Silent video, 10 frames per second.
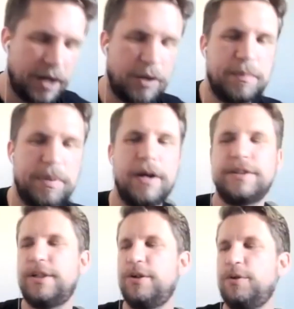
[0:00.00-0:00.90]
You know, the
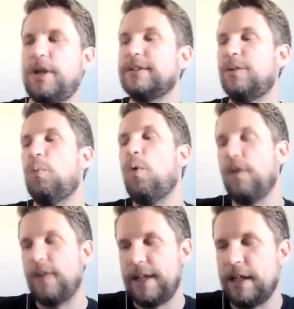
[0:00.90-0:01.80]
person who doesn't
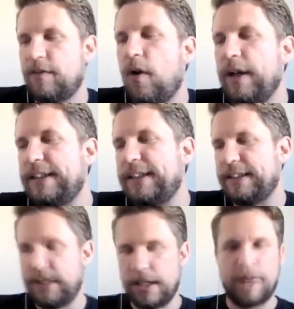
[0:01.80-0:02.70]
want the advice
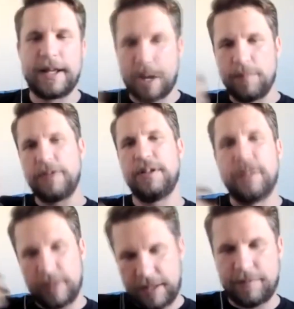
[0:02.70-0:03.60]
is, you know, they're coming.
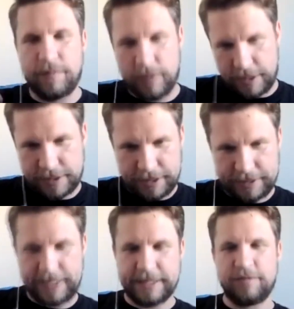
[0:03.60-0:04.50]
They're it's an
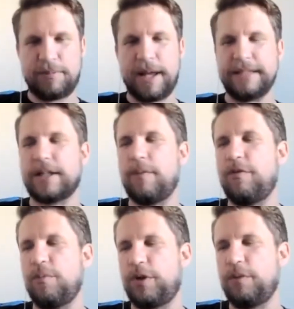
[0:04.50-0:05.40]
instinctive place coming
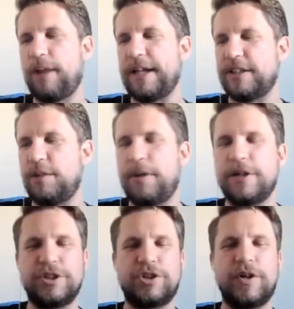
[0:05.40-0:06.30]
from a good place, and the
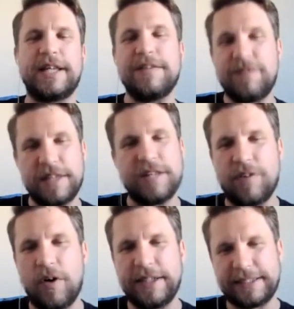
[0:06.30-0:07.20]
person trying to give the
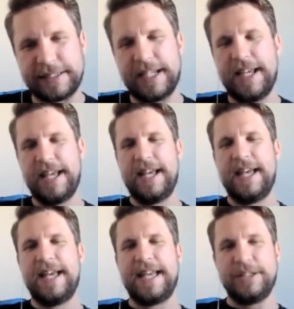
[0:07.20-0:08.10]
advice
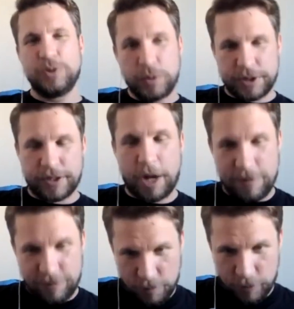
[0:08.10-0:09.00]
is also
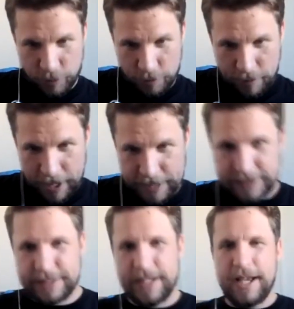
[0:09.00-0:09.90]
coming from a good
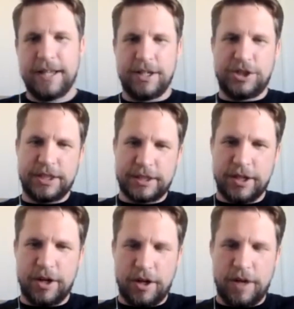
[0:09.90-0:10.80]
place. You're just
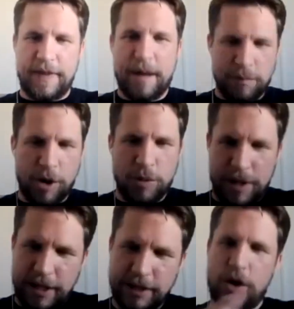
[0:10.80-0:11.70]
uh, at that
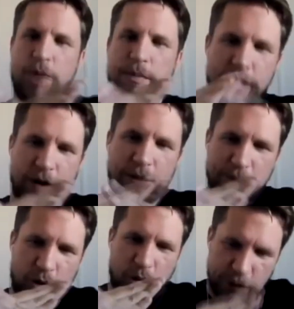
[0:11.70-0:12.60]
moment in time, you're at
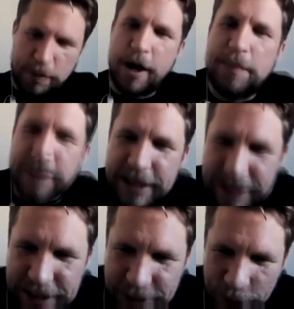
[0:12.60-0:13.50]
cross
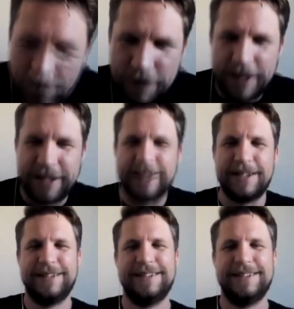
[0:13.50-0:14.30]
purposes, is all I think.